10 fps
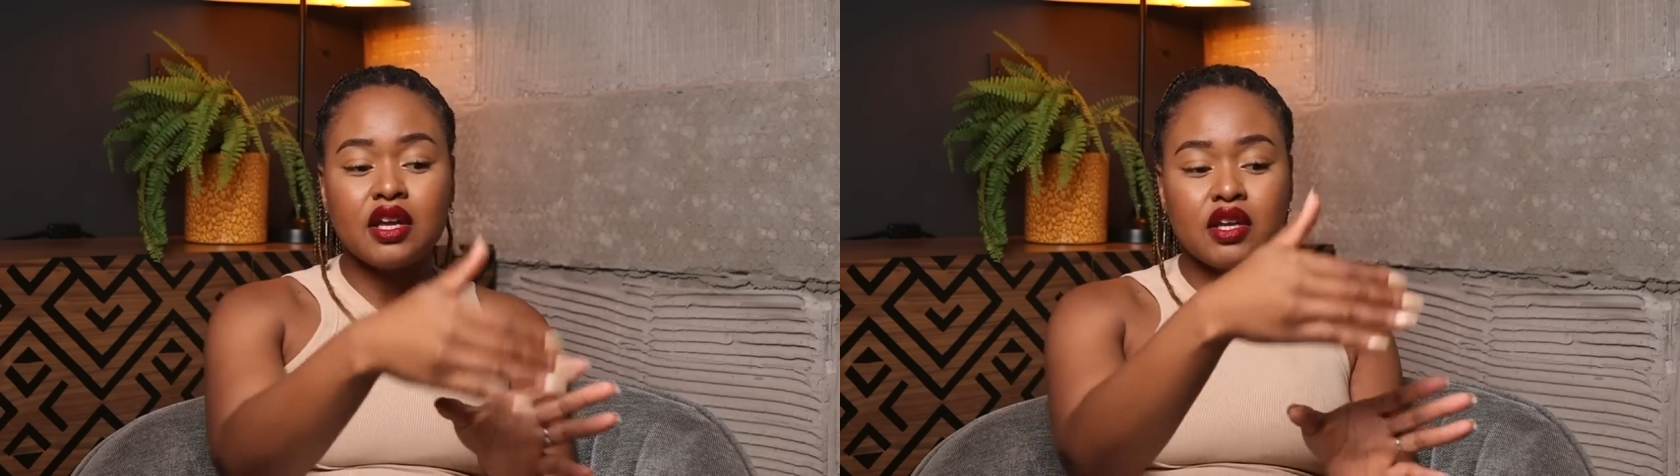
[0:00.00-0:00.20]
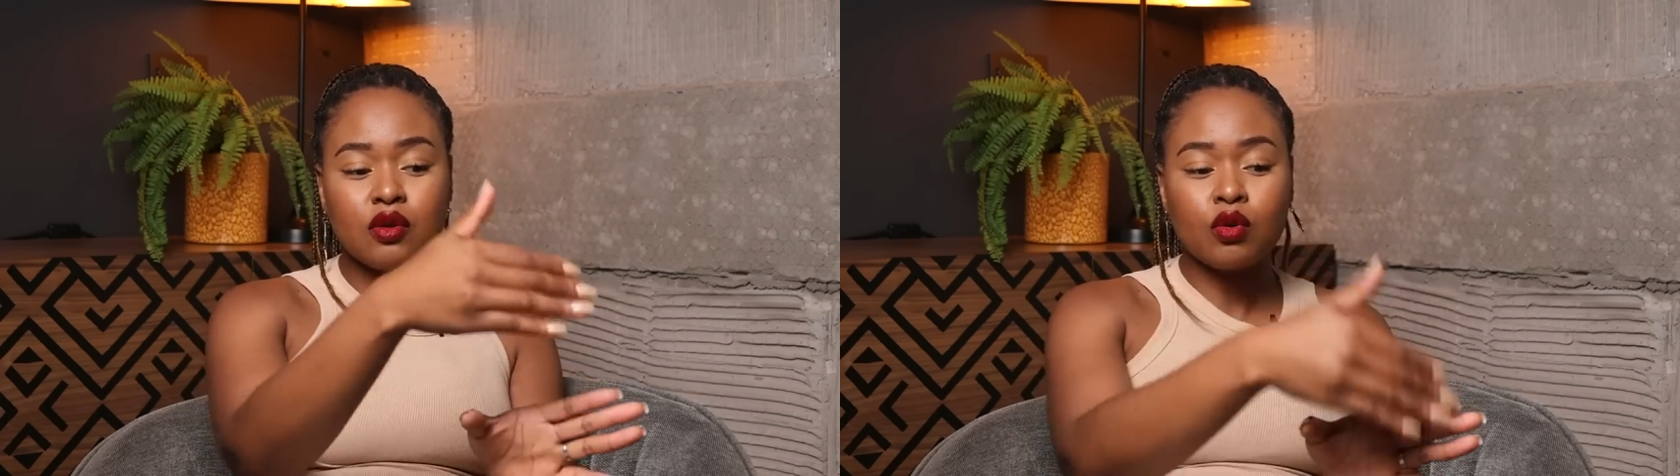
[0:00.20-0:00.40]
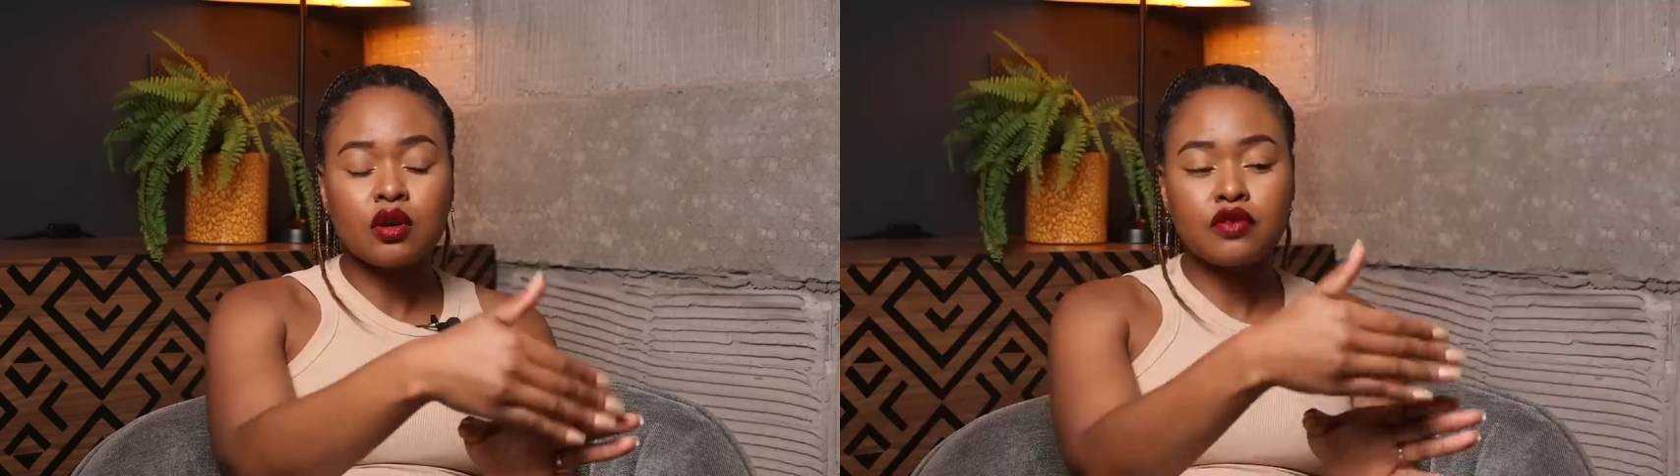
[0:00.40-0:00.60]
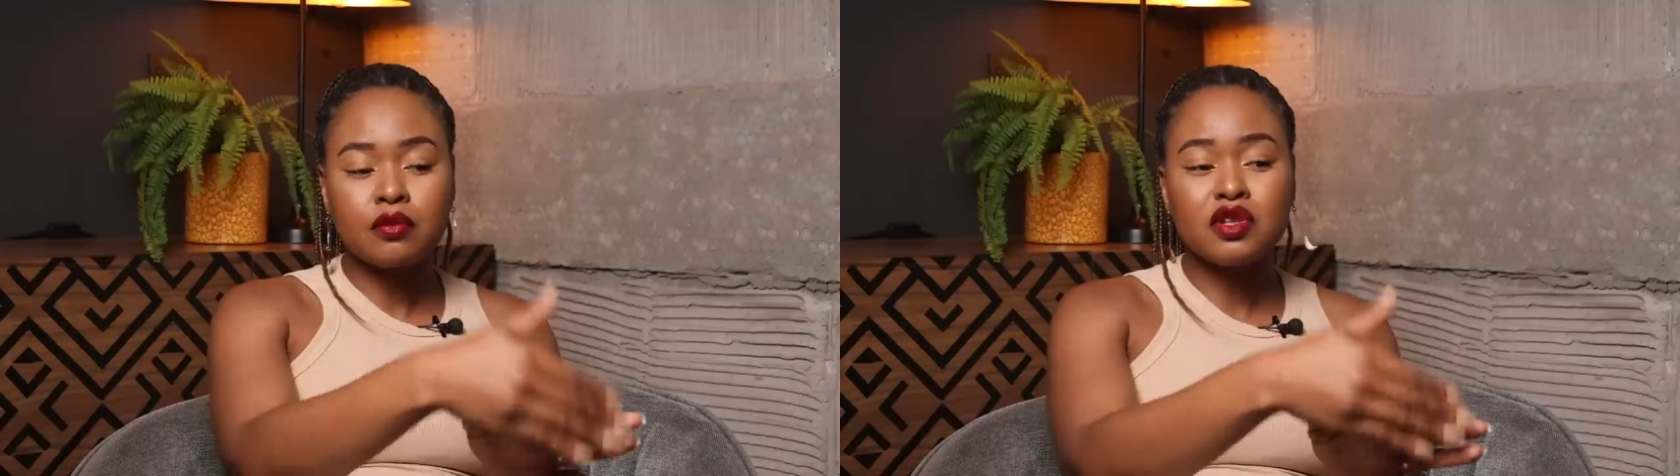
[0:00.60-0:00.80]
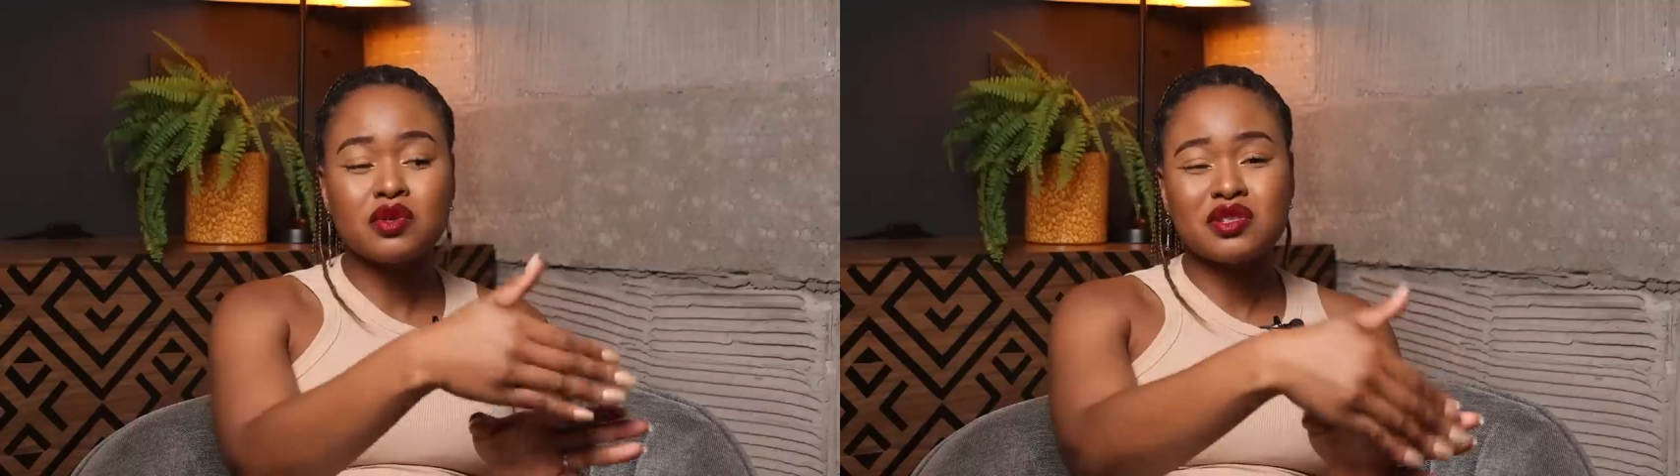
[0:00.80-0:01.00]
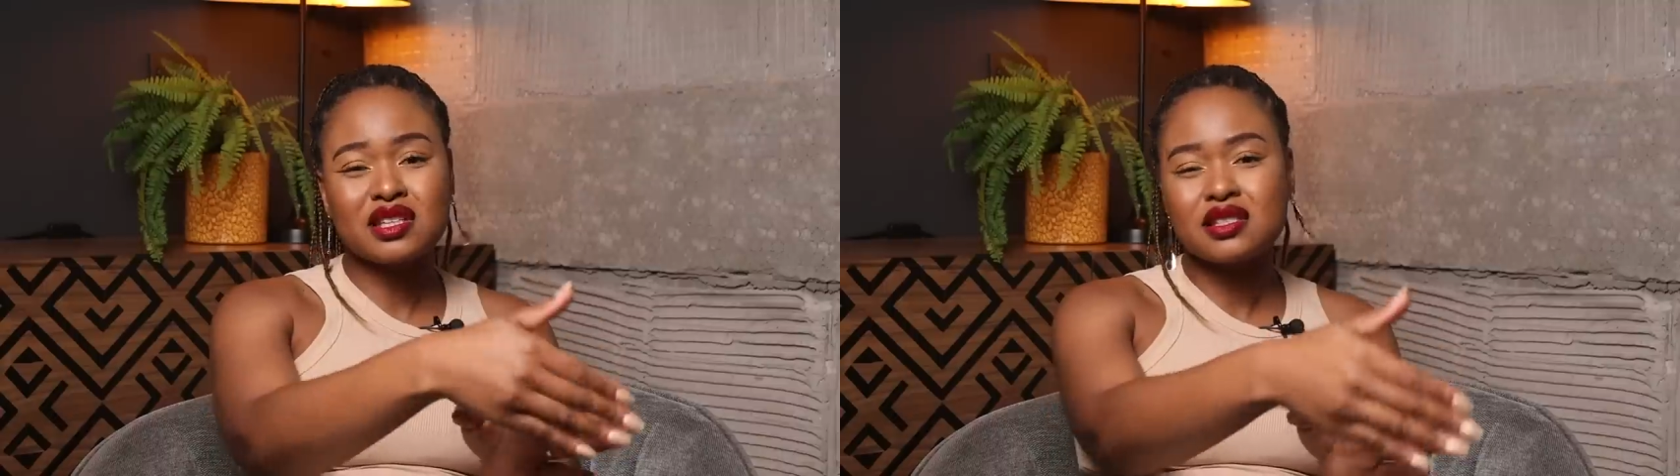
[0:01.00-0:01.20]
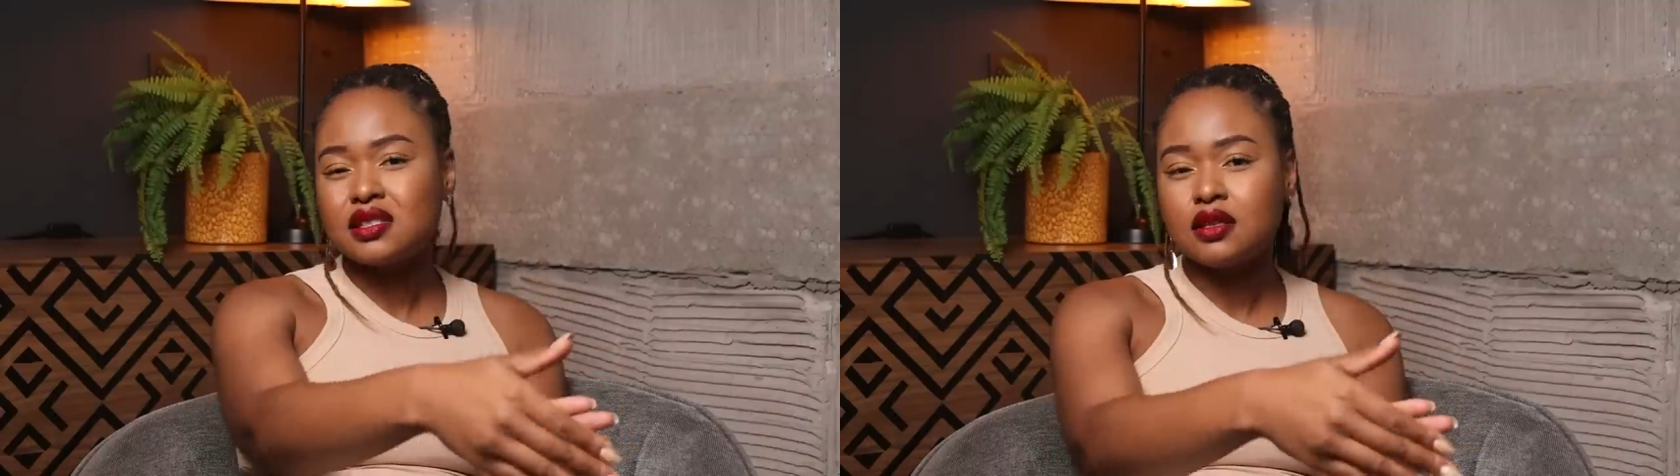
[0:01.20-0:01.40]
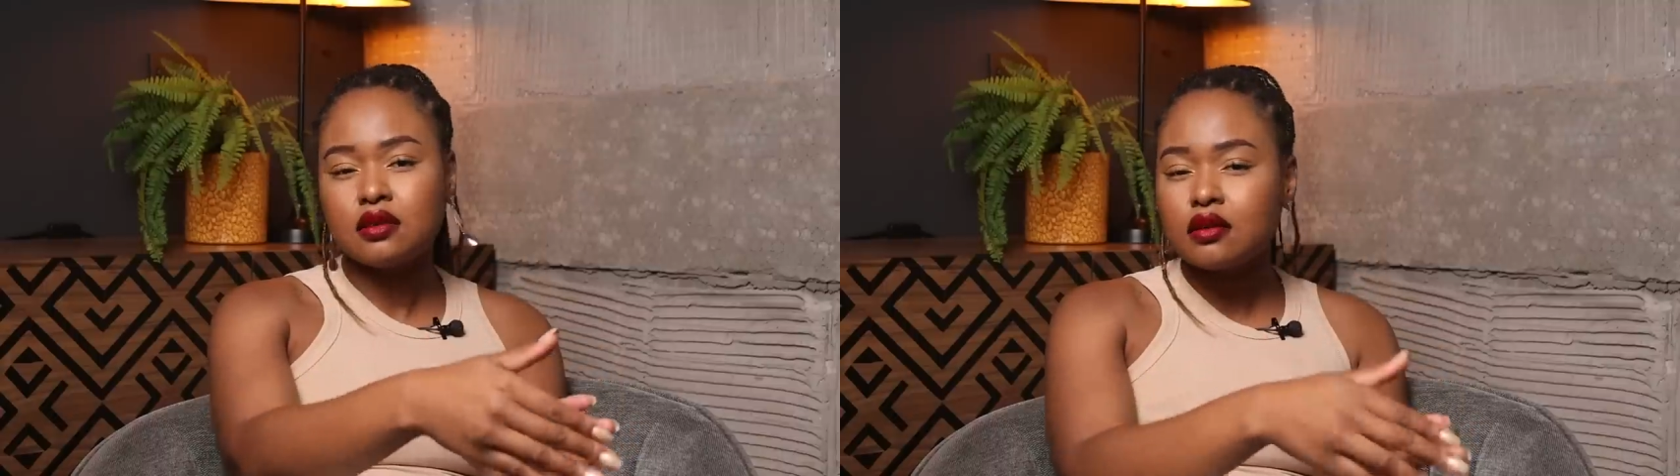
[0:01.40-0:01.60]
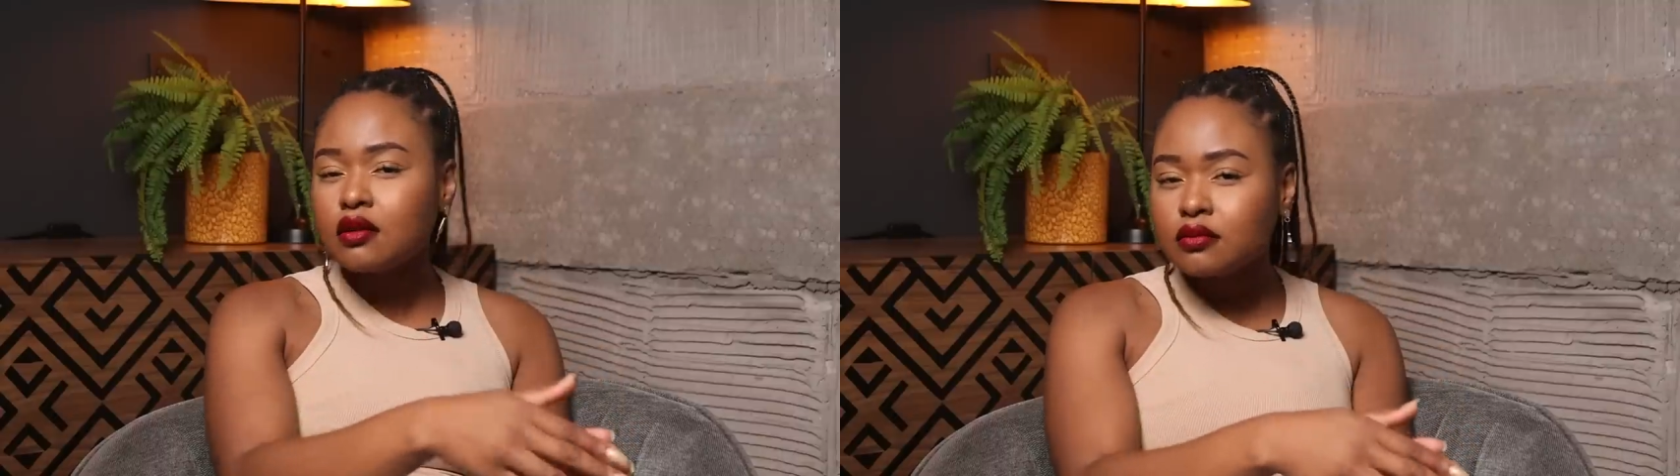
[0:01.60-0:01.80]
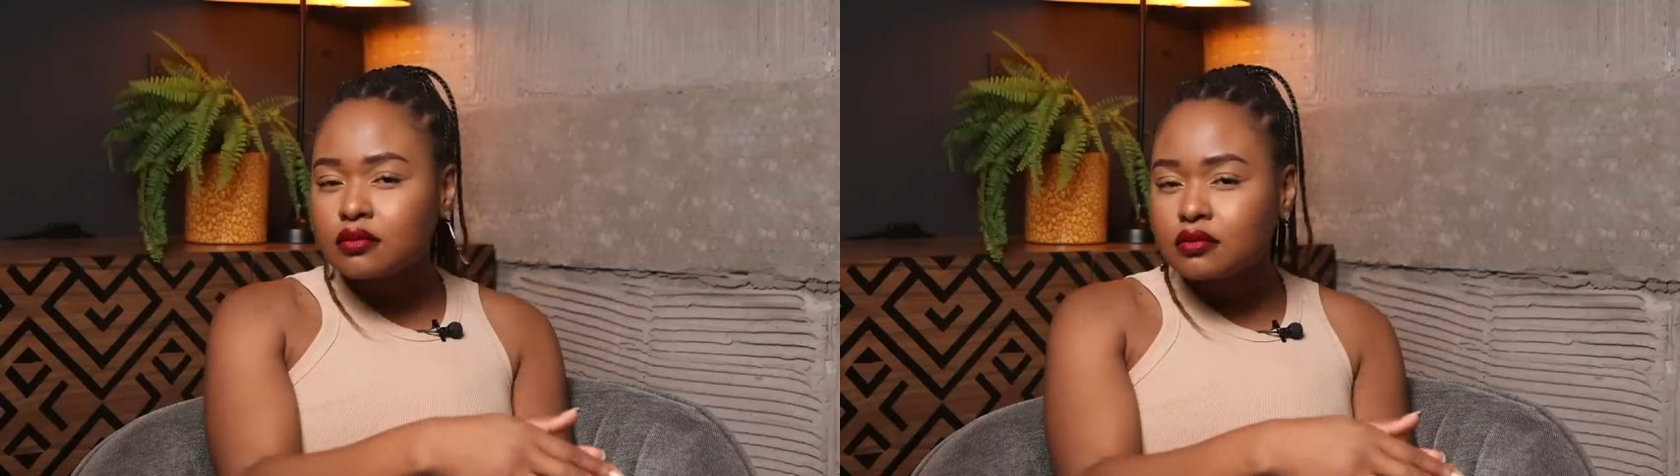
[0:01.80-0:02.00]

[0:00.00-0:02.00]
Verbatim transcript: in order for me to succeed. No,